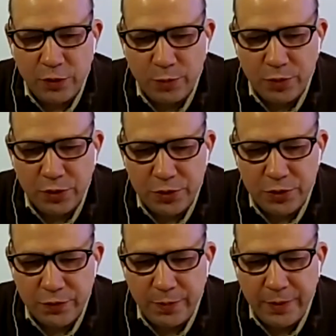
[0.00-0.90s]
you
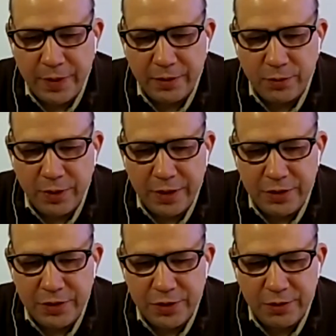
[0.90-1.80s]
produced from that
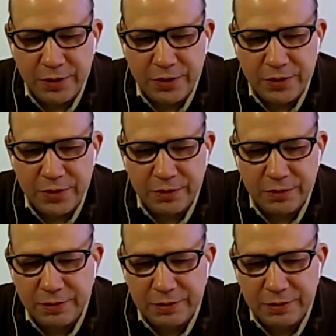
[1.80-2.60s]
writing series?